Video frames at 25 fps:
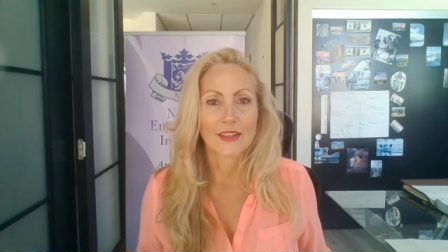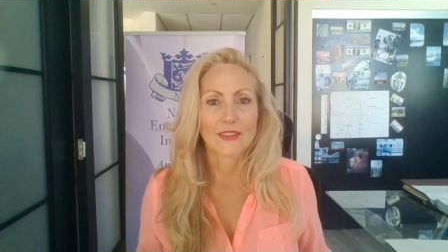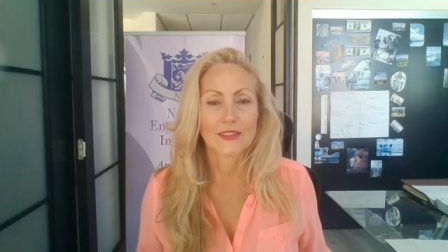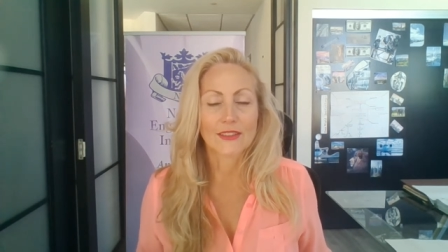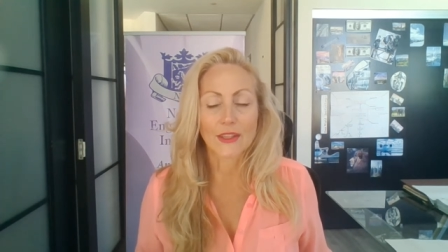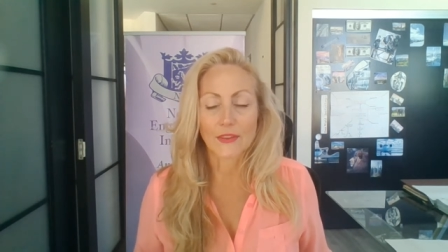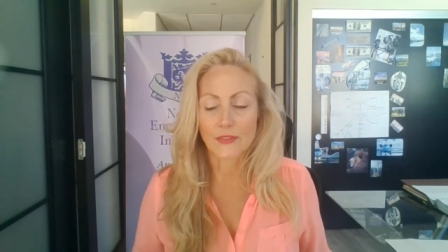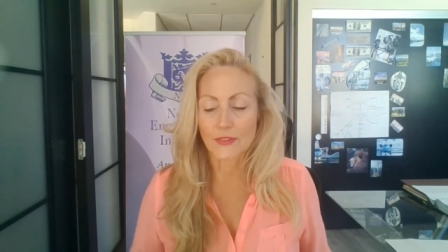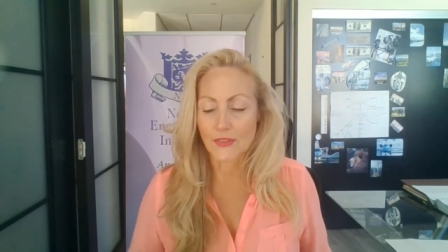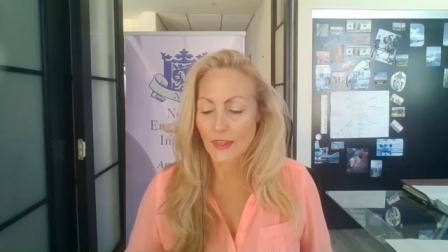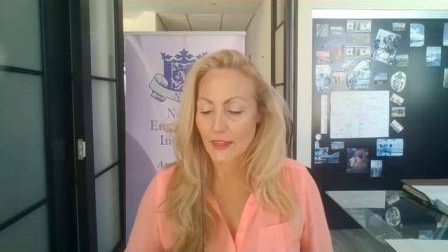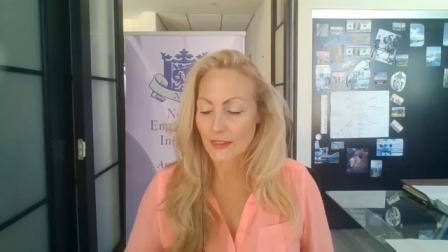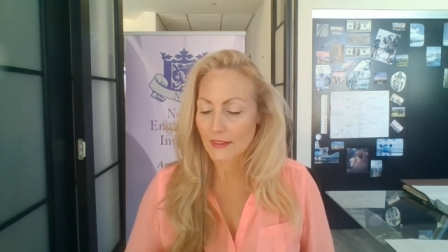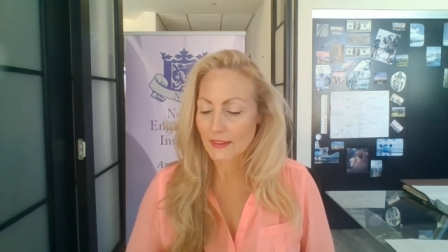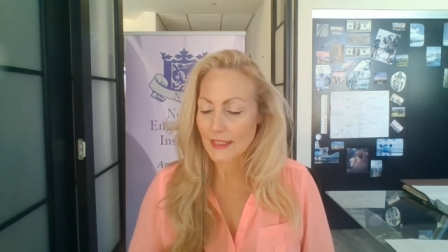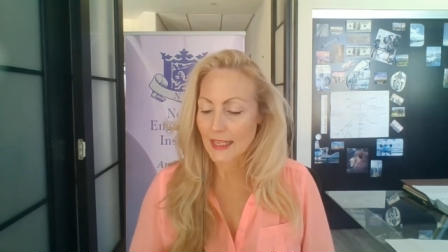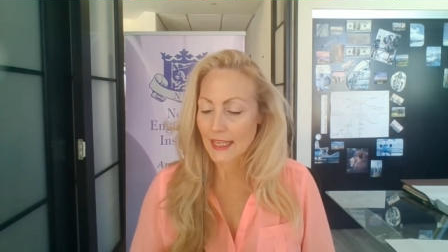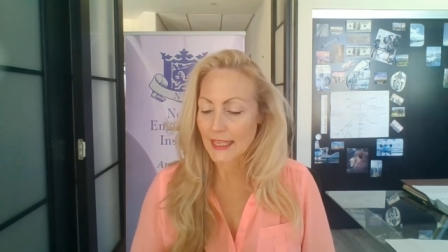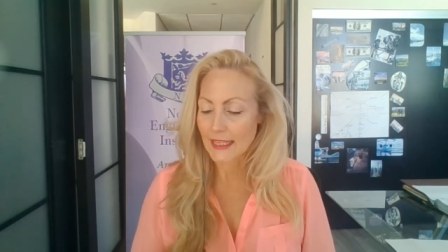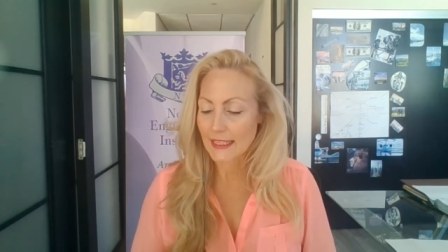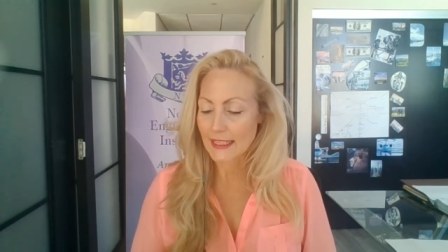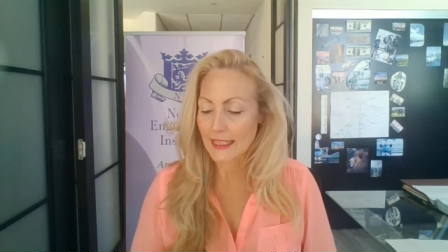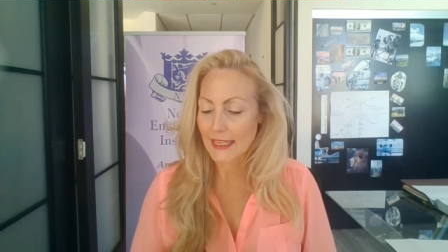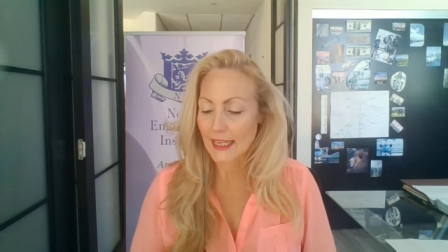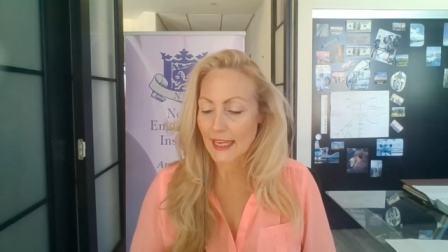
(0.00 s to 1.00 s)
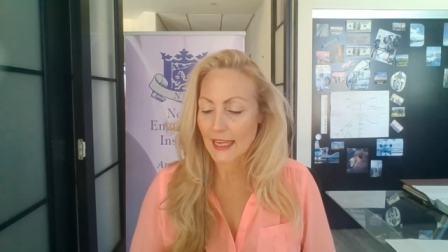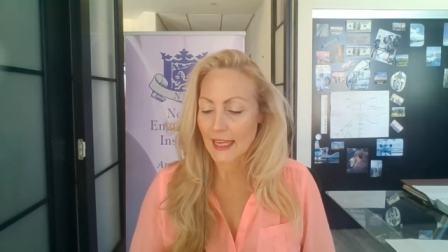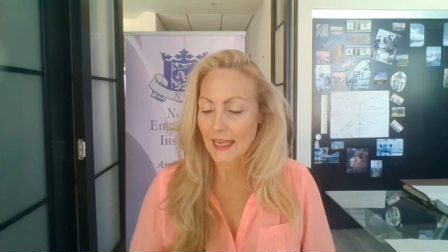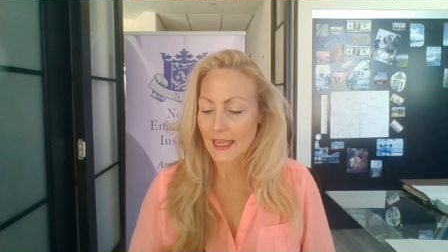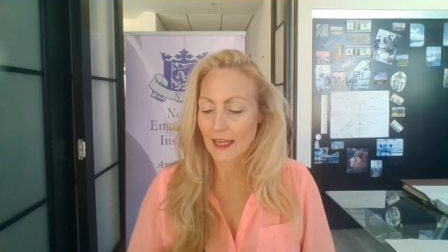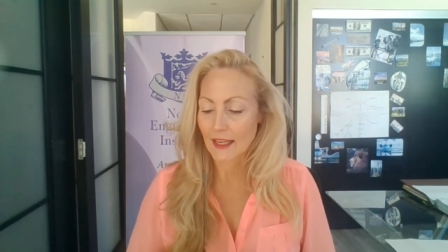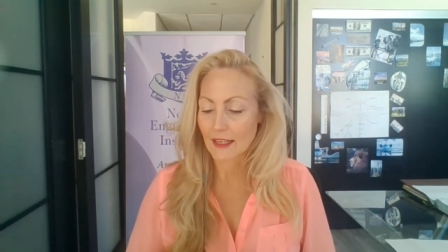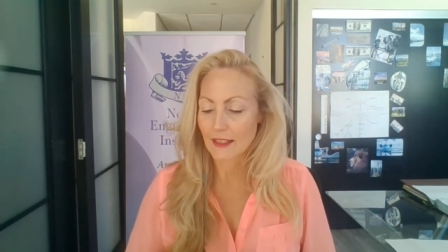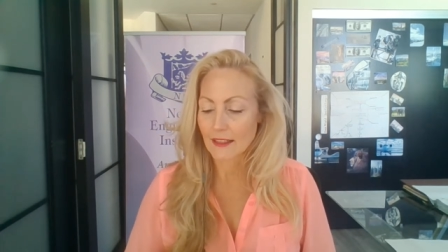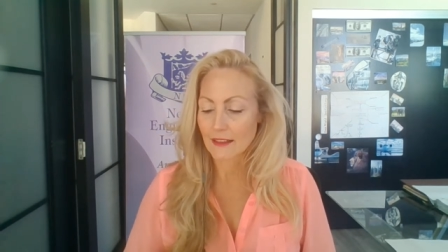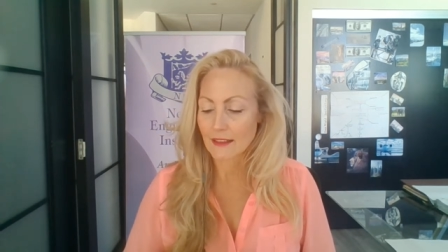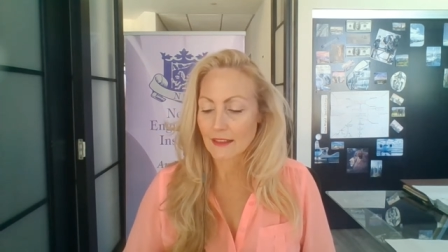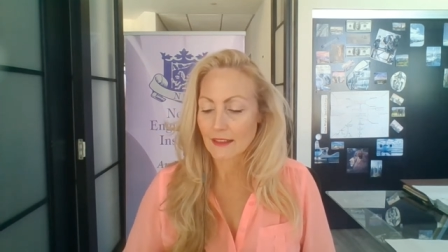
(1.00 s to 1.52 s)
that then they
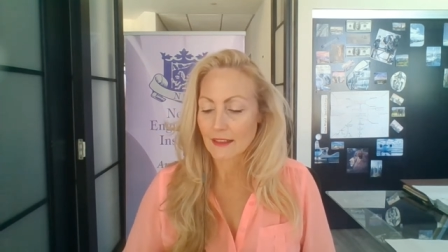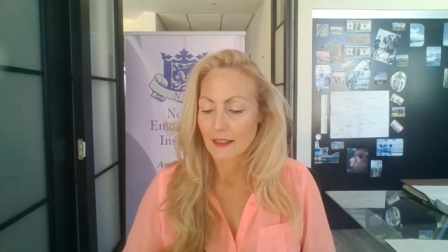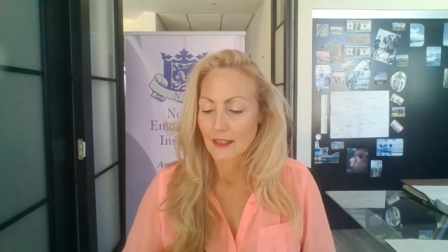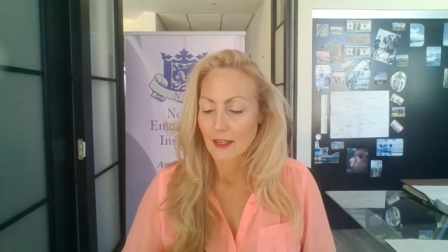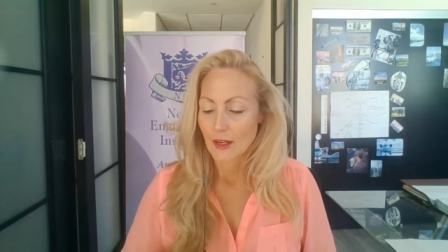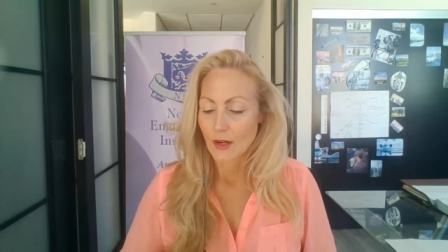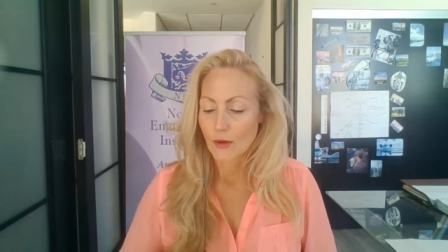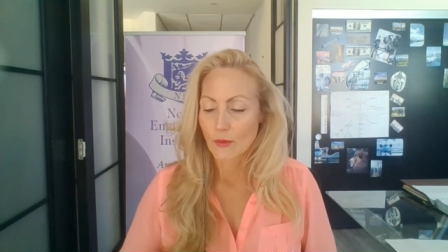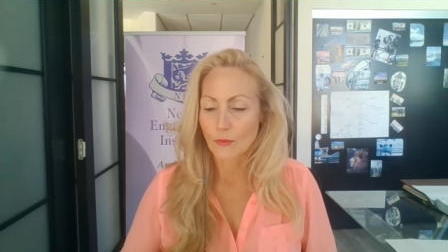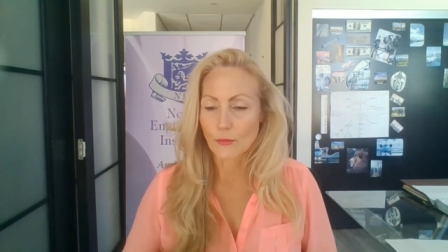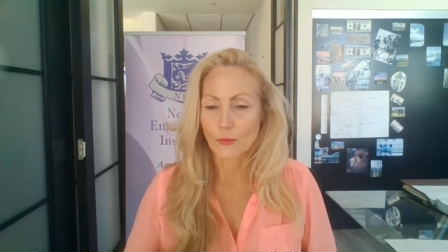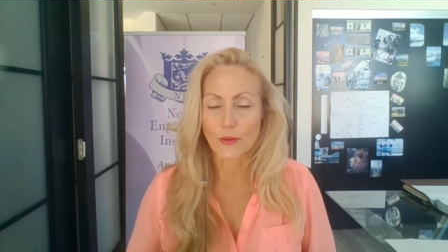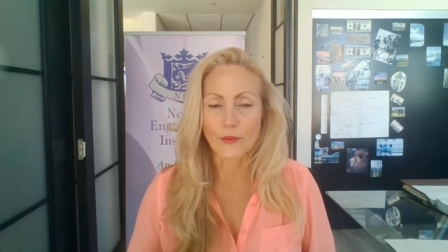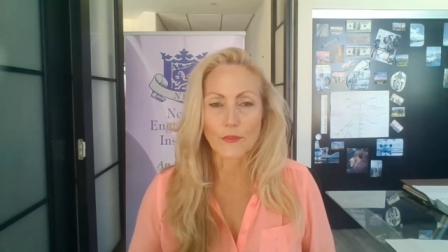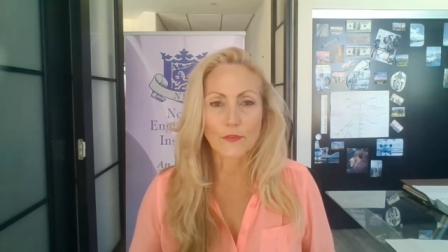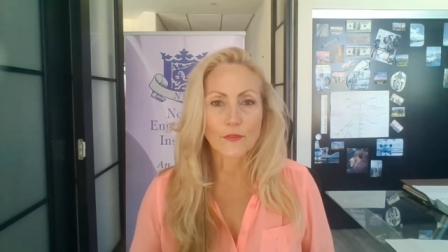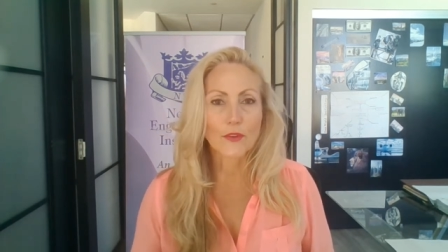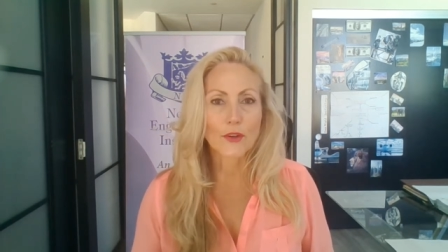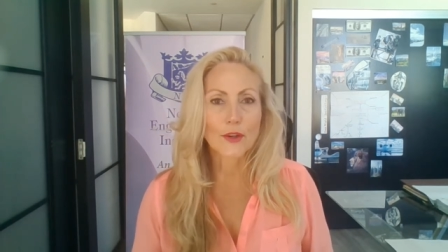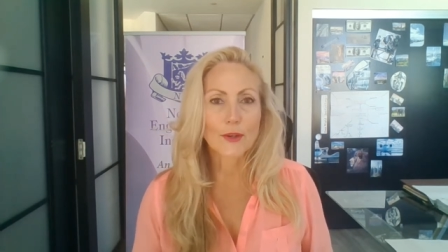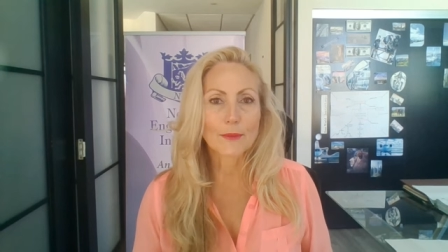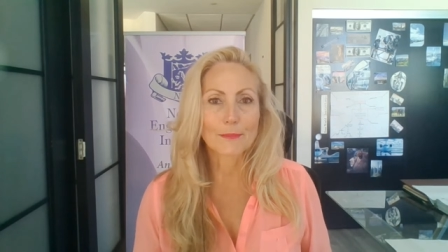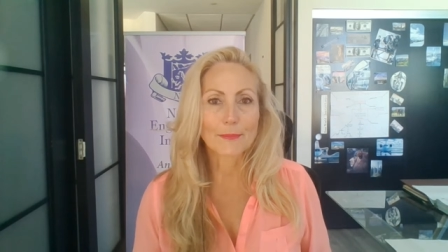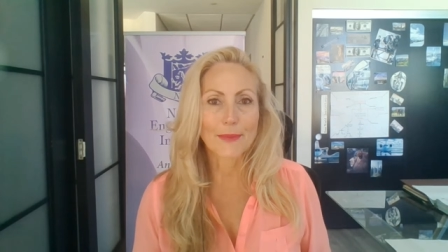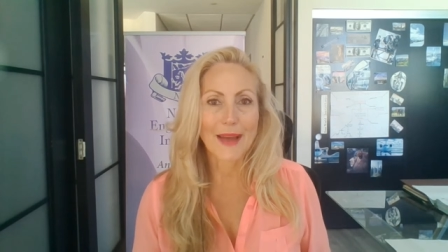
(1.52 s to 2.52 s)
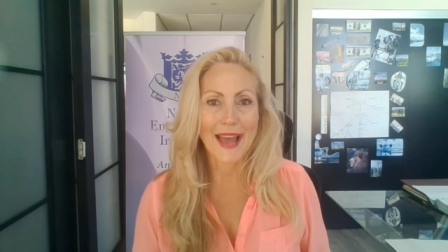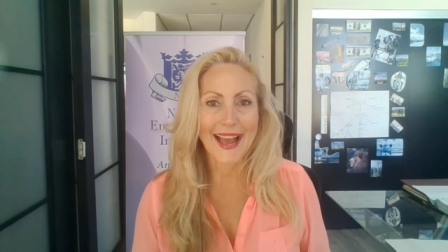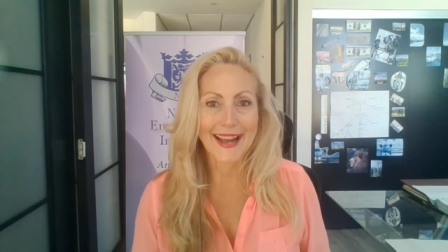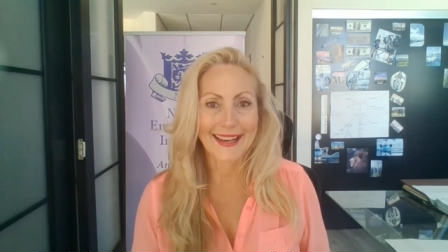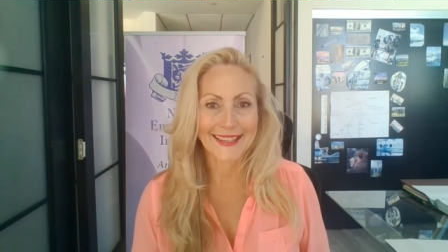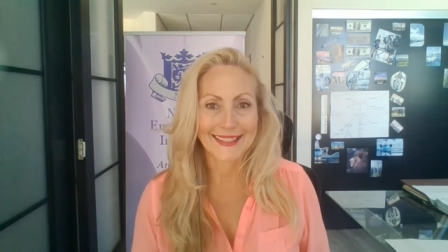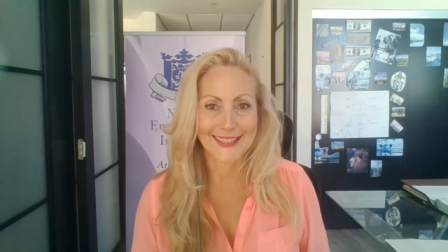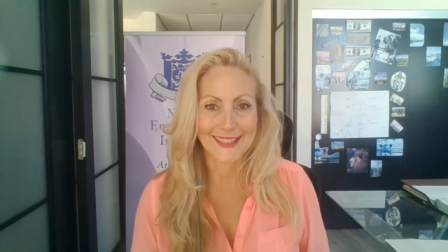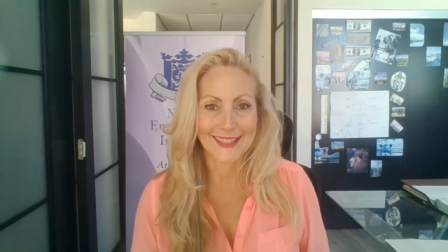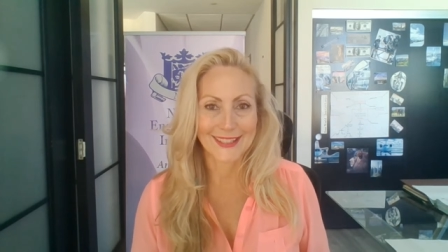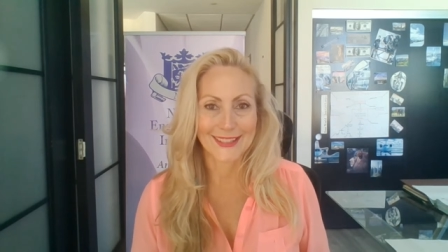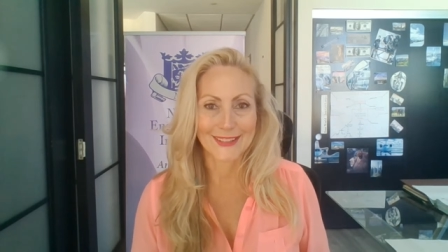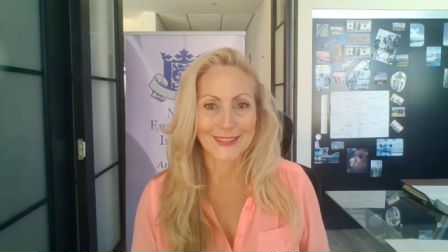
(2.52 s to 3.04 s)
can refer
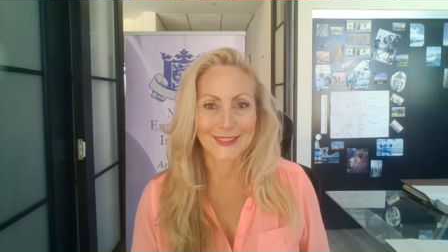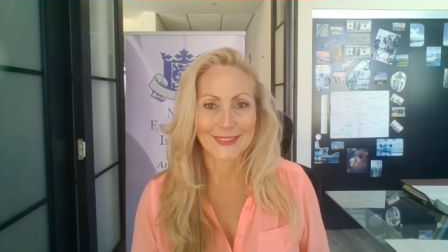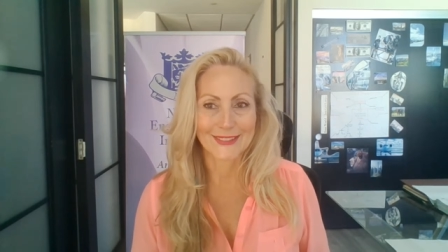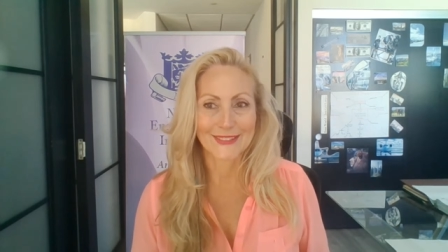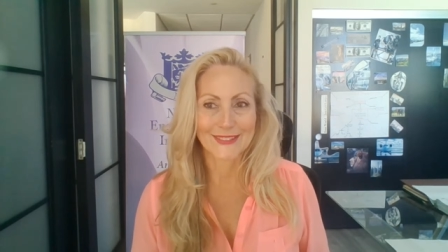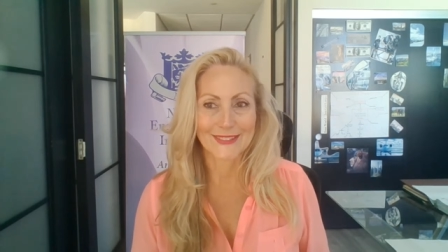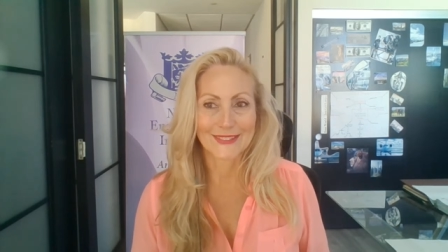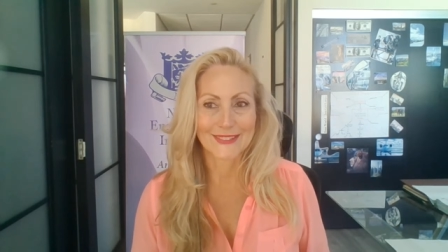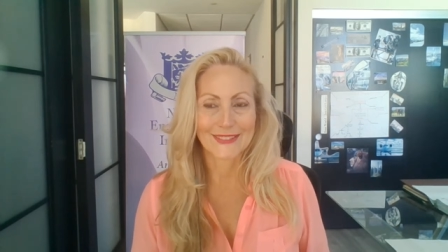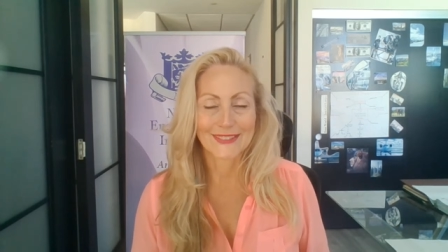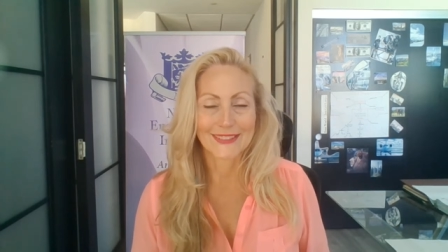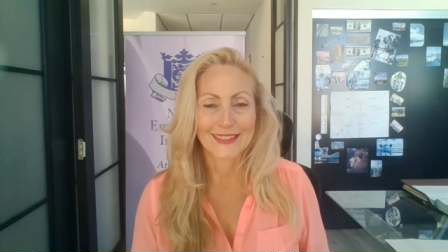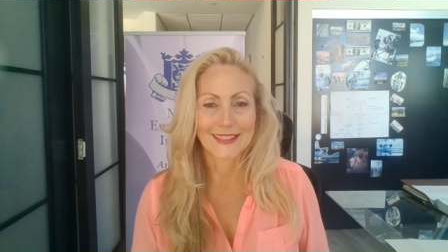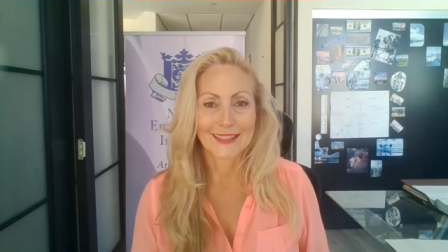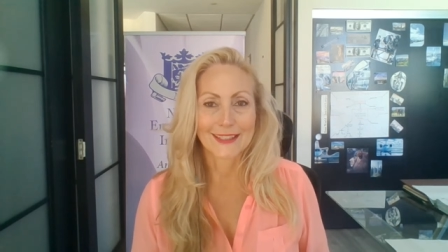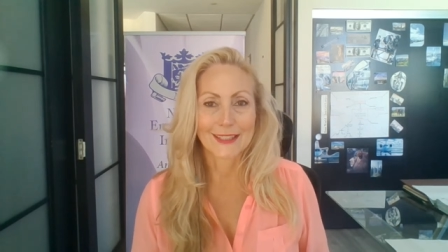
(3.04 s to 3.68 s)
back to